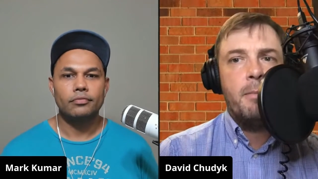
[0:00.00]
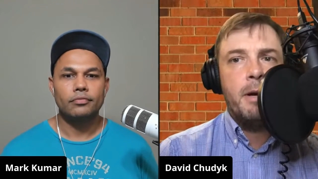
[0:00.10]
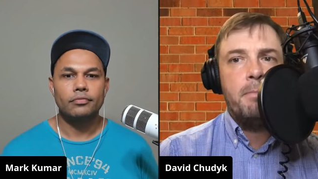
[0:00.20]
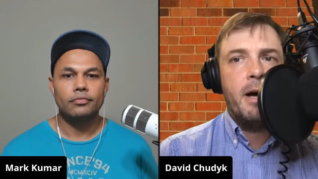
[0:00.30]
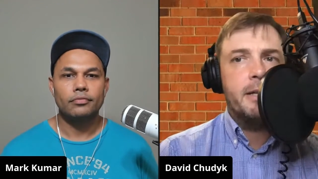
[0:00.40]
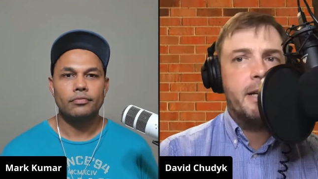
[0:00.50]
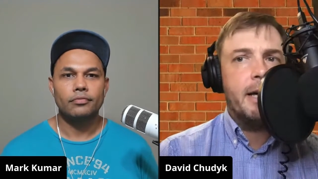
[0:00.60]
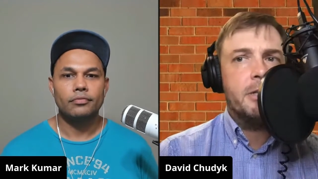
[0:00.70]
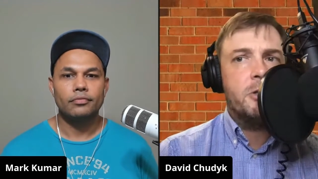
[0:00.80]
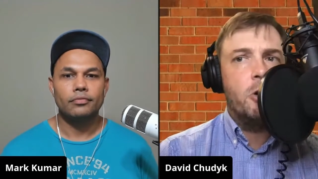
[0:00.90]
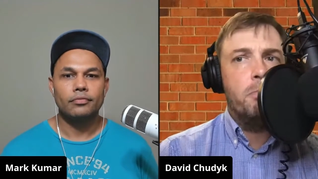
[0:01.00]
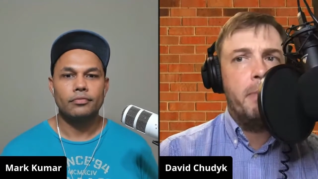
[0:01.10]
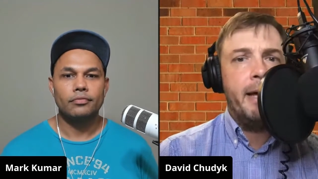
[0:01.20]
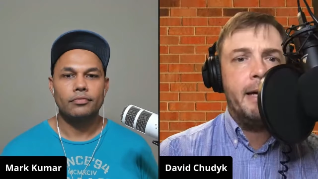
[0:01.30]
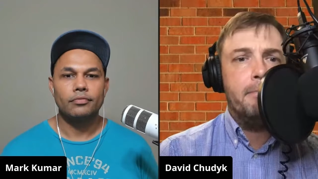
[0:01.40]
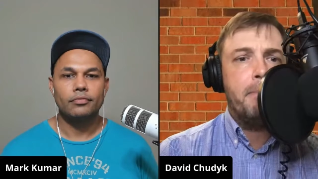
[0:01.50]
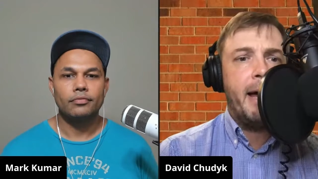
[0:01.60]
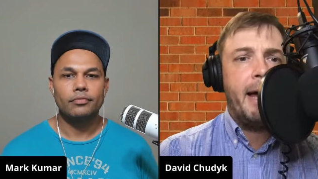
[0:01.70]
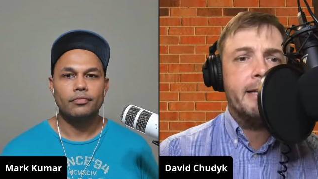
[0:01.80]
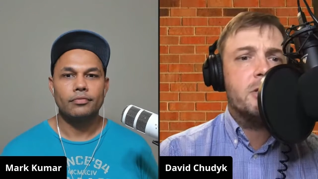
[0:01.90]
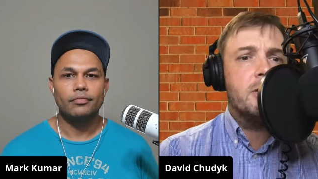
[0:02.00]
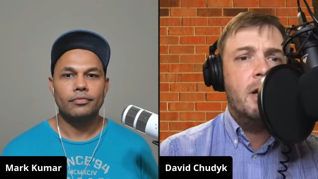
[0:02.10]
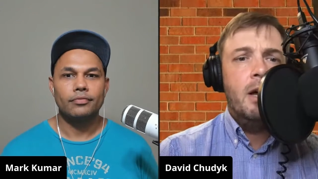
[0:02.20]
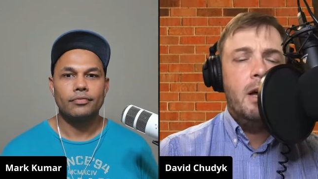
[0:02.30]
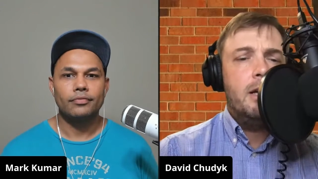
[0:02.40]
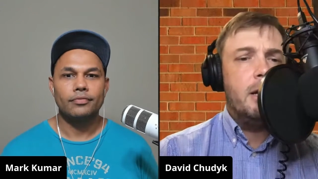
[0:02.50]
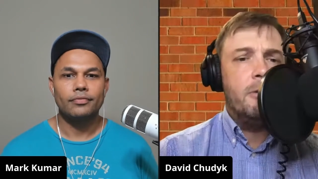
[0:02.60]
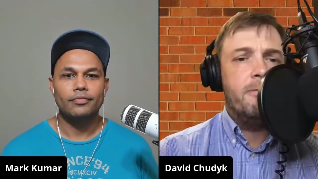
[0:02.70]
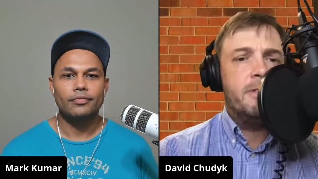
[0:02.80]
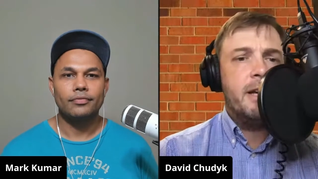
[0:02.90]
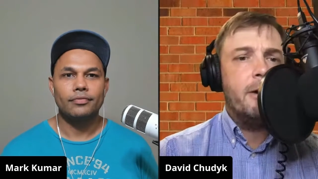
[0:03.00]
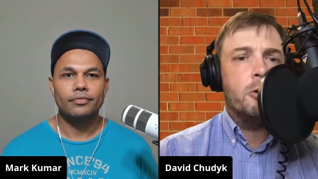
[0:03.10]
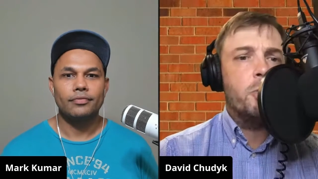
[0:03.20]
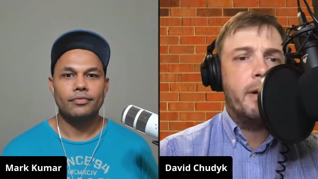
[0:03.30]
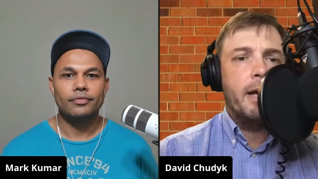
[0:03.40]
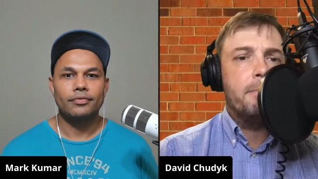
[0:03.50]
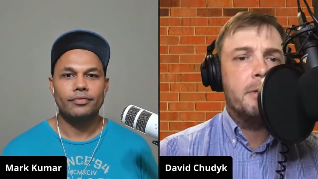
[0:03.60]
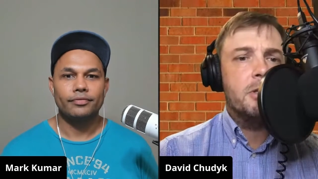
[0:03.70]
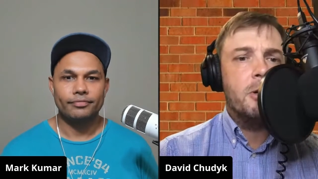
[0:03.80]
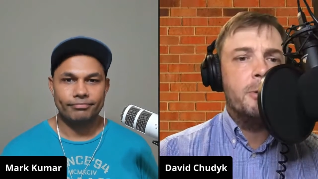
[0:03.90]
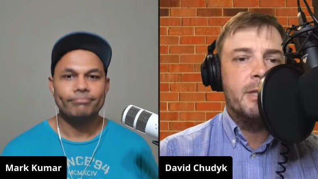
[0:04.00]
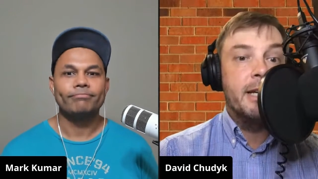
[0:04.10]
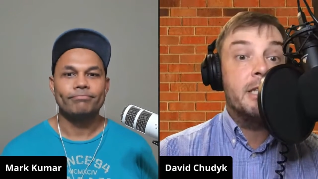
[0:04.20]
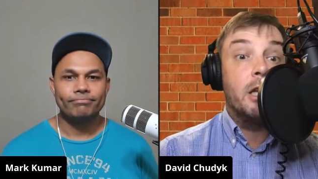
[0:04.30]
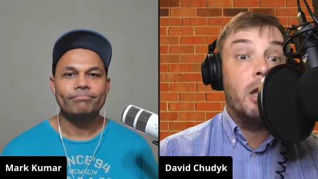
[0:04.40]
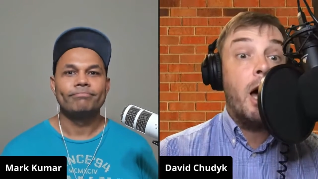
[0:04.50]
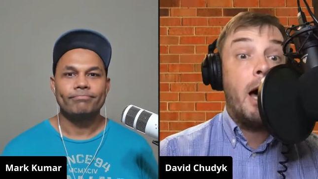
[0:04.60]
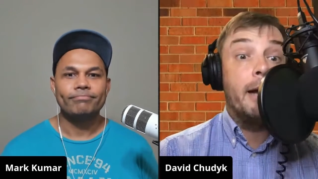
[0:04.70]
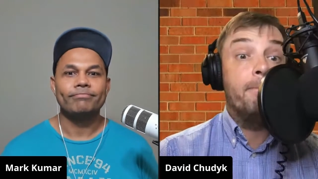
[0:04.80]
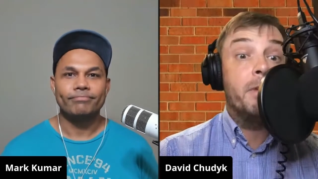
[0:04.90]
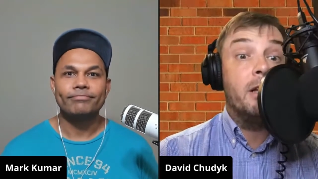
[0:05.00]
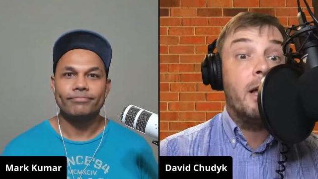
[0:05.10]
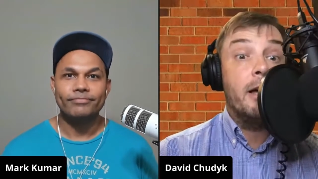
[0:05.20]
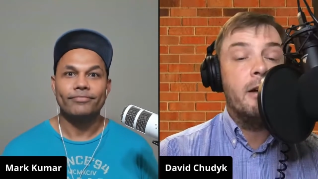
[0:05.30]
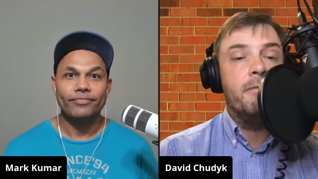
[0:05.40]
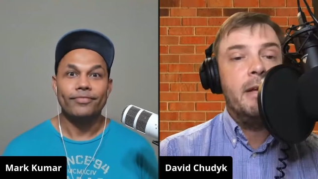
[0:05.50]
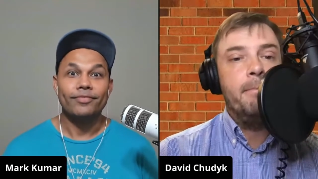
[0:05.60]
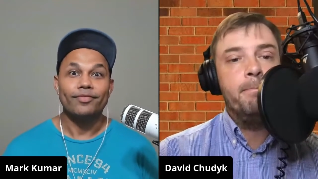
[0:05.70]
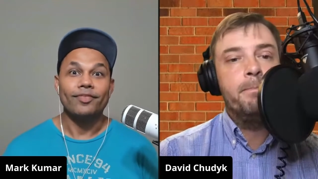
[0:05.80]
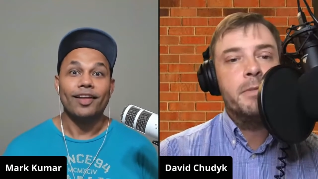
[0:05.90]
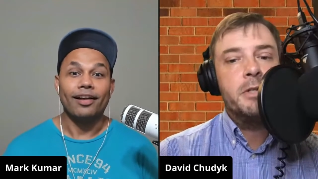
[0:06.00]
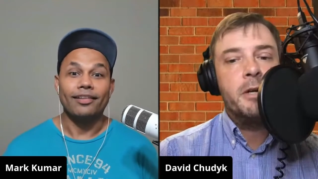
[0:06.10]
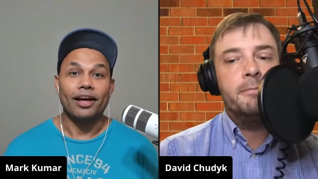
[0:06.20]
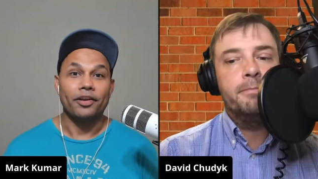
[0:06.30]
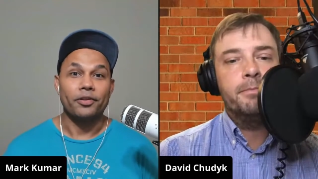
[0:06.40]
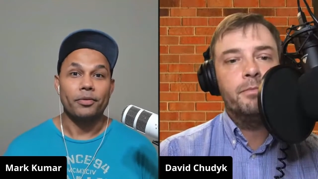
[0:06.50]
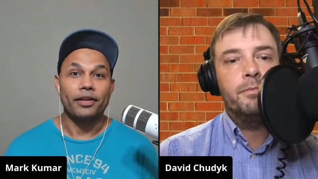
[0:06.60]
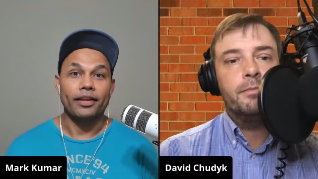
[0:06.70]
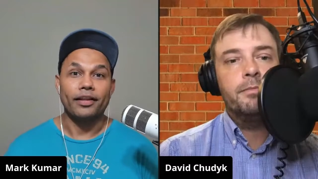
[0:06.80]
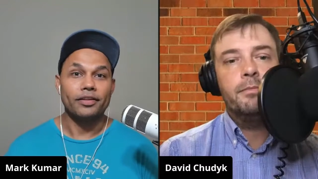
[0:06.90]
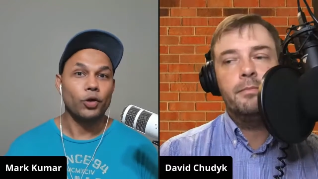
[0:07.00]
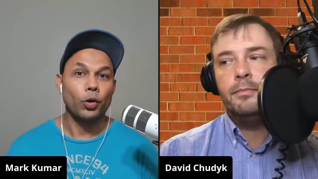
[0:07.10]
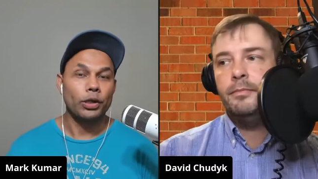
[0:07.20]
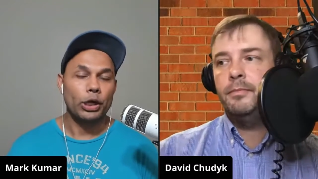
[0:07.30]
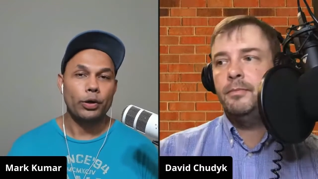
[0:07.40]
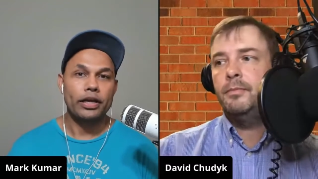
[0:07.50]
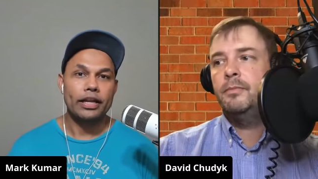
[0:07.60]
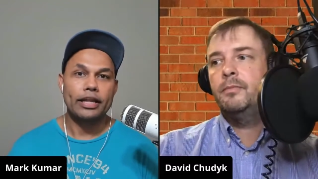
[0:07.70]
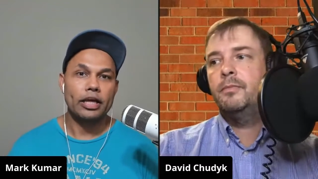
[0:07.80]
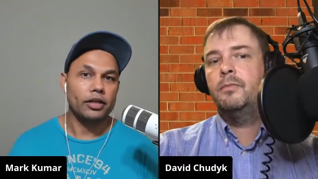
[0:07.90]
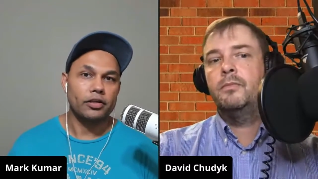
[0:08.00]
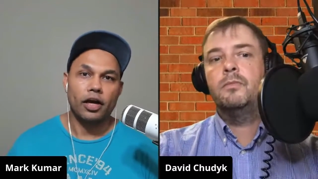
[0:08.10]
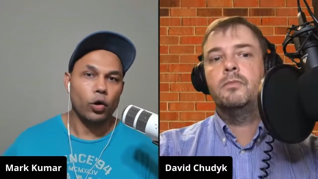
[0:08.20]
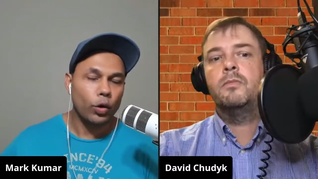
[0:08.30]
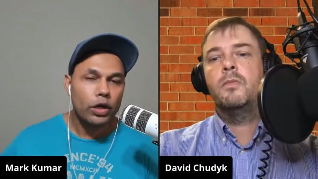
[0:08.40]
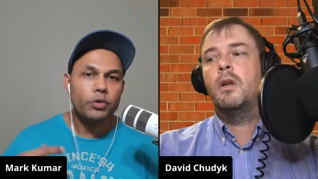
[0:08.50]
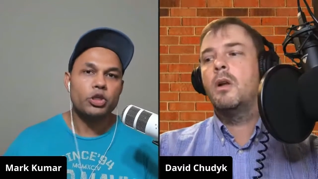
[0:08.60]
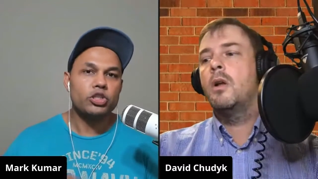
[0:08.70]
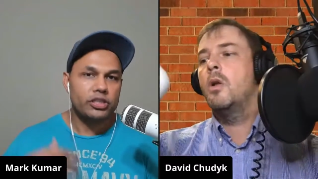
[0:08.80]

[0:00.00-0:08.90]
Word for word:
Speaker 1: many podcasts don't make it past, you know, ten or twenty episodes. And it's a lot, a lot of them.
Speaker 2: So. A lot of them. And I totally agree. And, and I agree with you,